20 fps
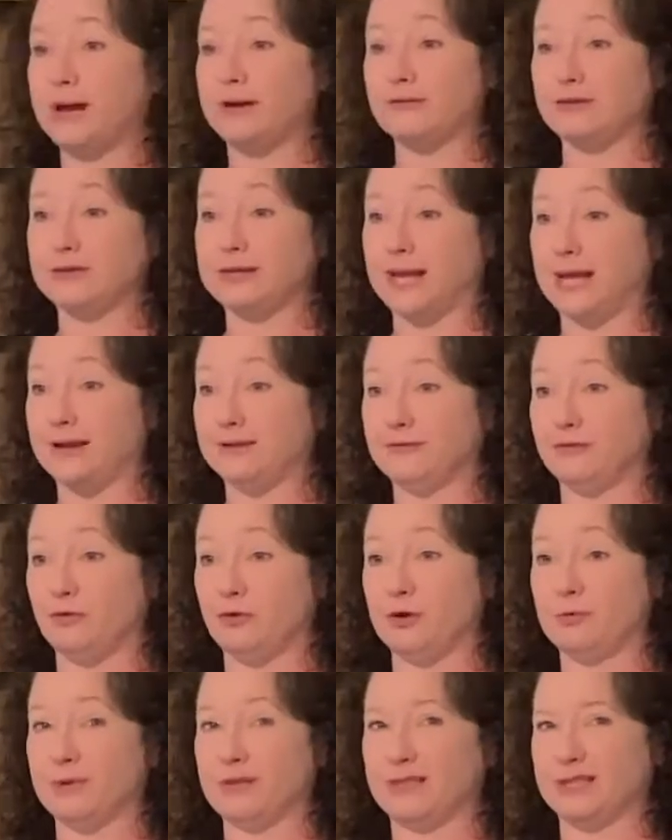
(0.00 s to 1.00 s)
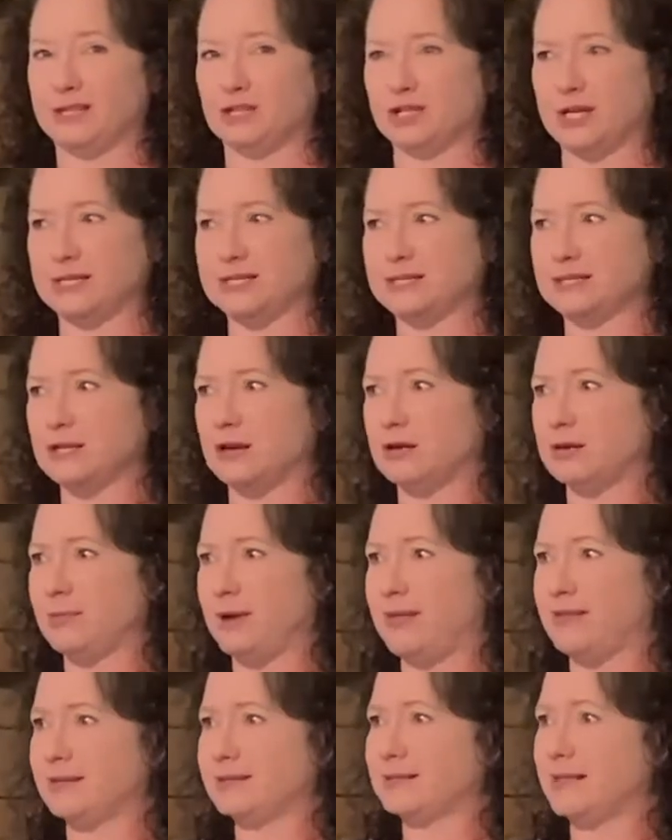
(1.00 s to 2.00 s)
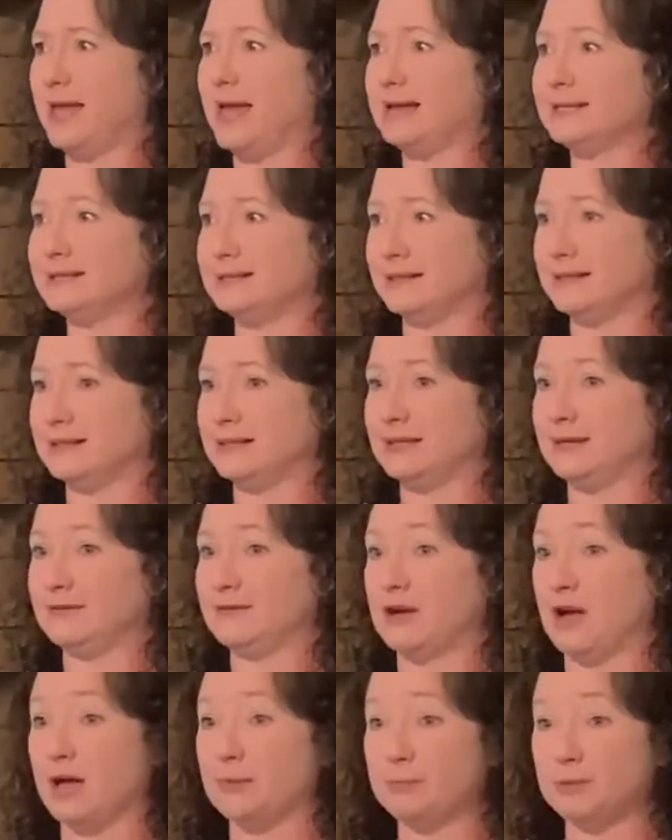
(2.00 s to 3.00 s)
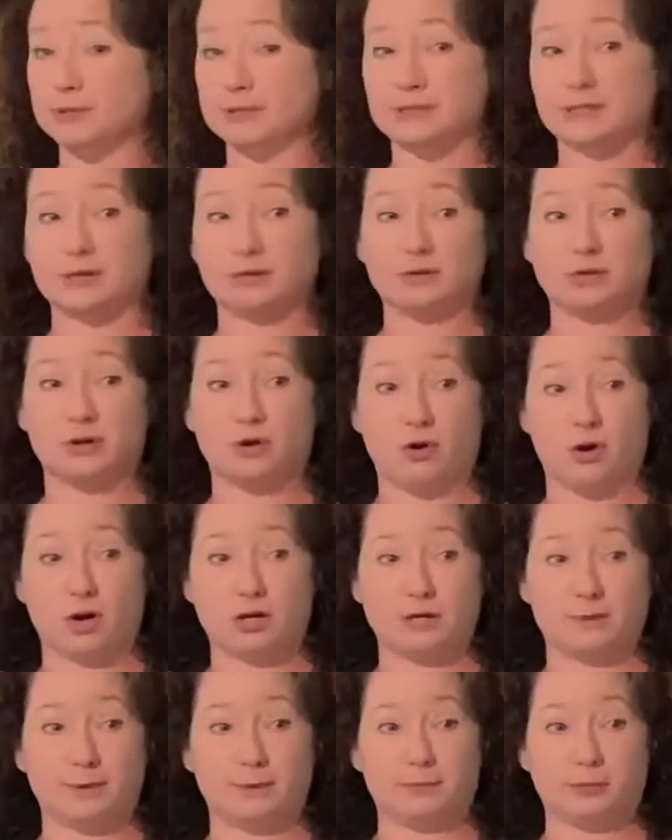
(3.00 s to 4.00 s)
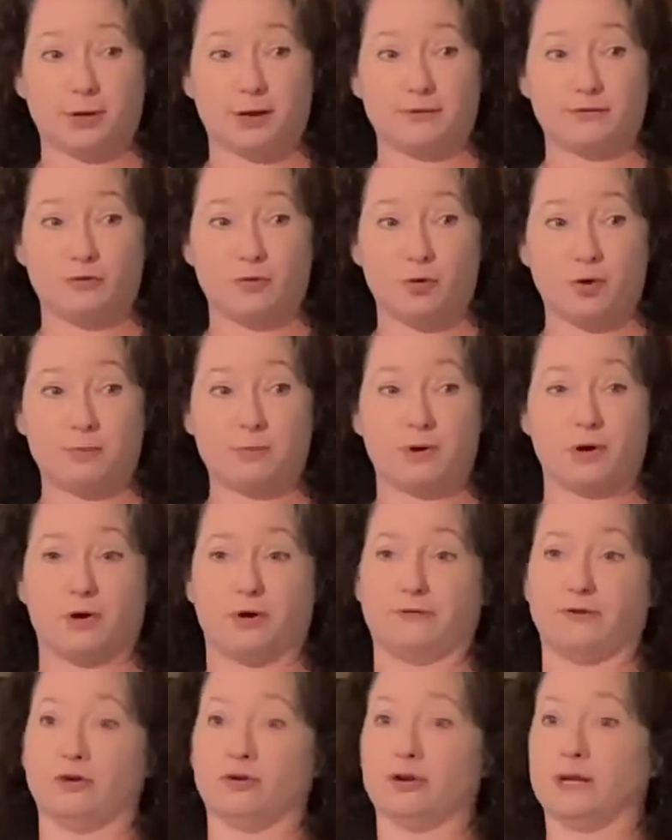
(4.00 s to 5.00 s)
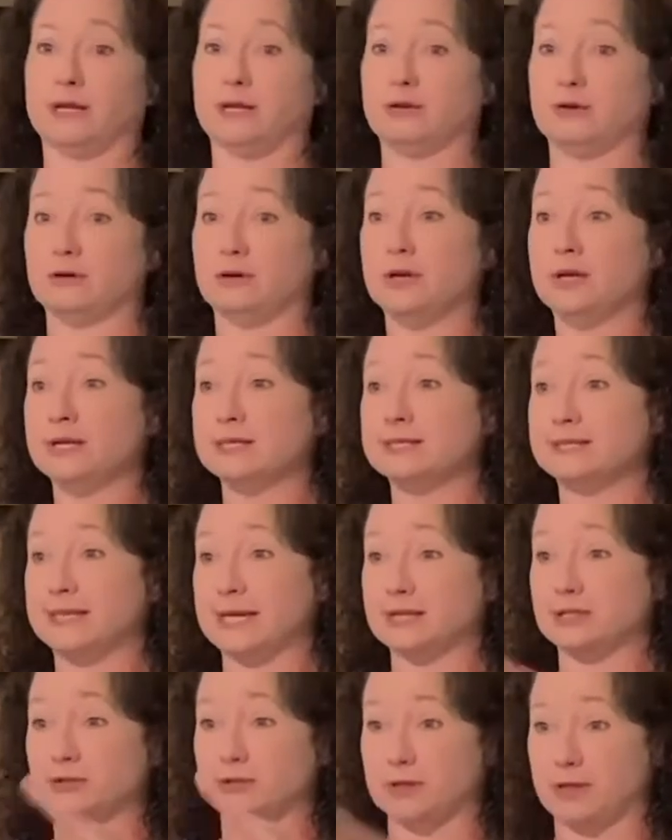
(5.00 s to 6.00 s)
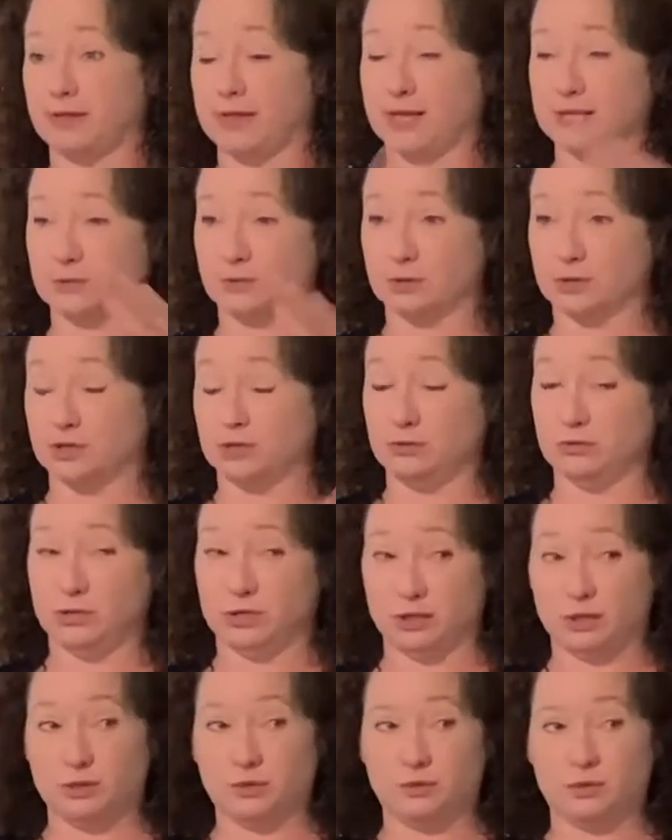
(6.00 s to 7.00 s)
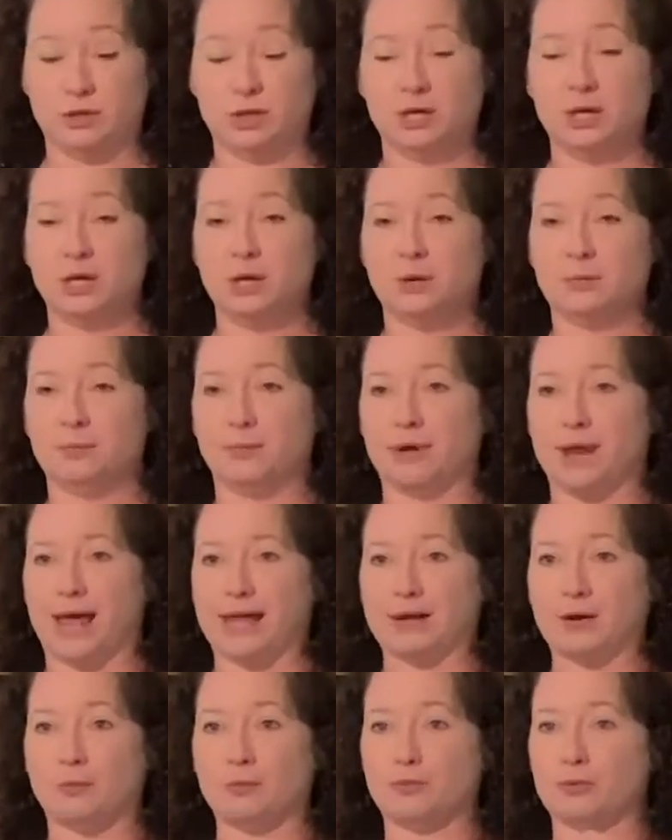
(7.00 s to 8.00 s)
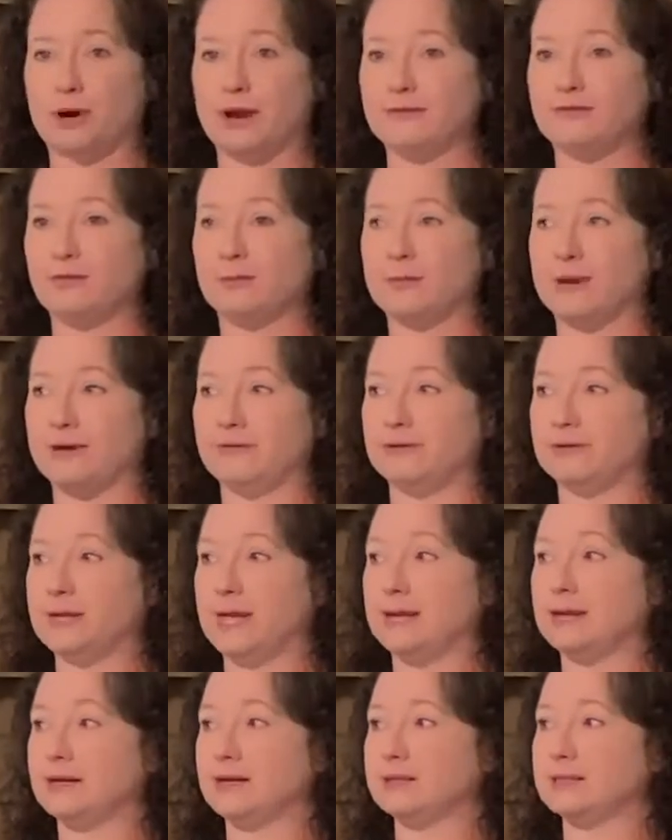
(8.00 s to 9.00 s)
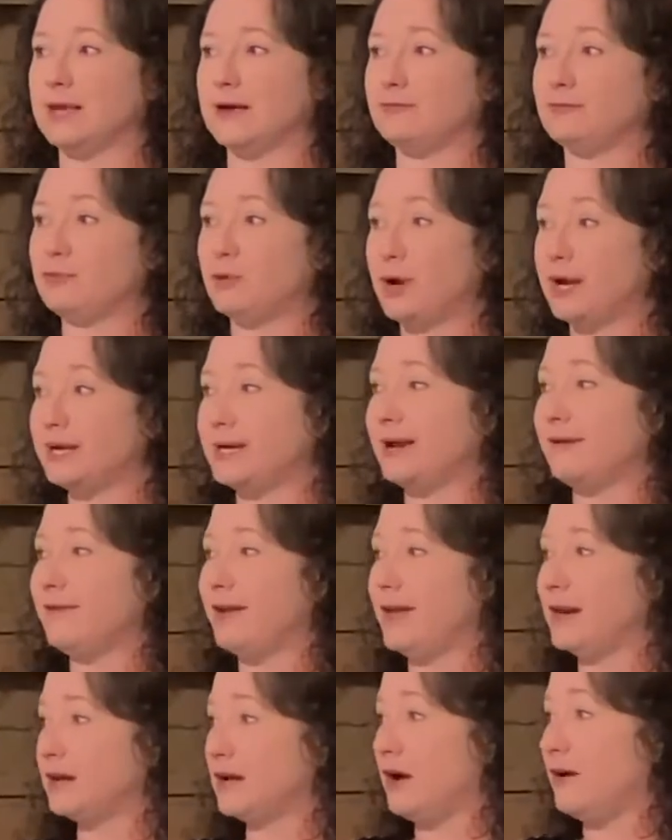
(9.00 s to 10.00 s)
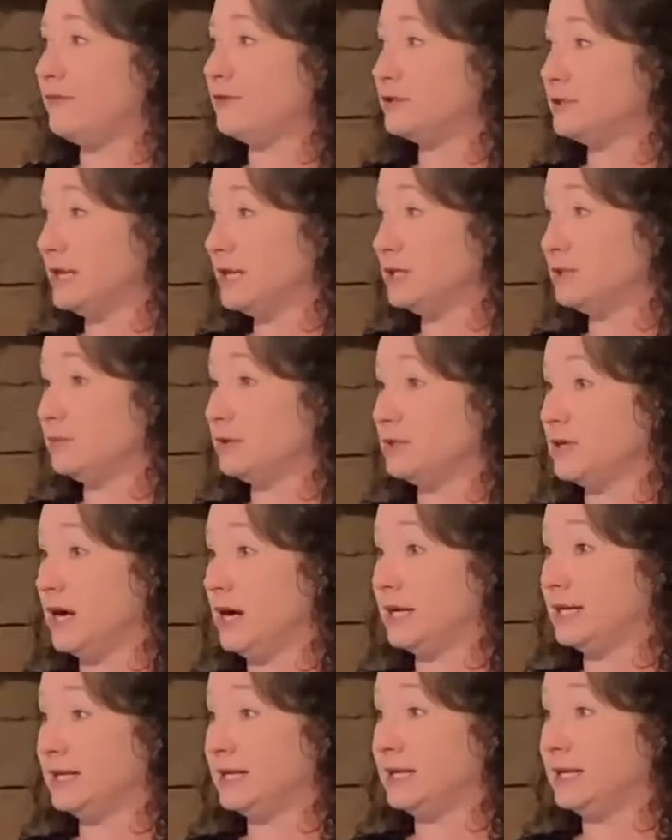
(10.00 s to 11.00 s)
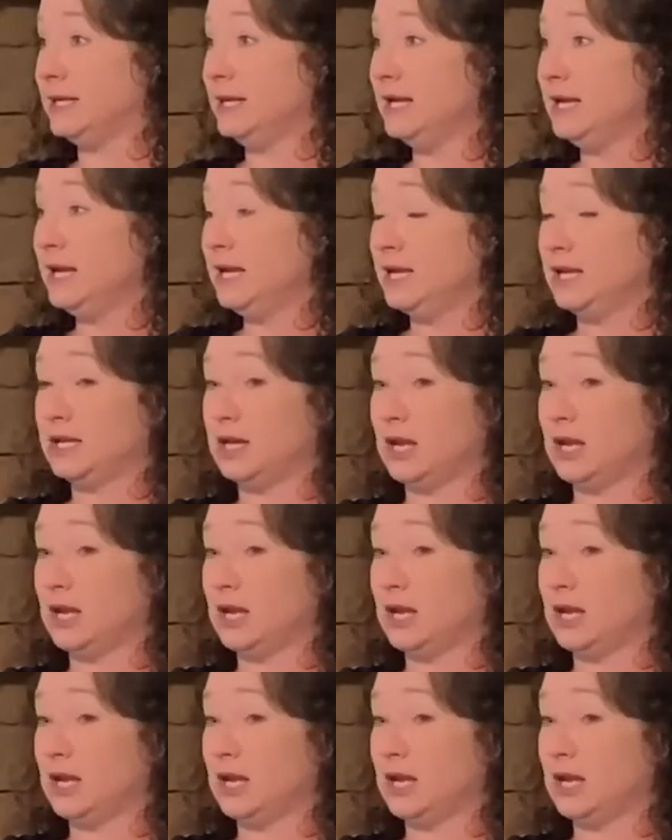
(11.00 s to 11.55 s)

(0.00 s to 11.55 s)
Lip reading: every day for them. I think Jason talked about this last Sunday. If God puts it on your heart to be praying for them, if you're an intercessor, that's what you do. But I don't pray for them every day because I've prayed and I've had a conversation with God. And, you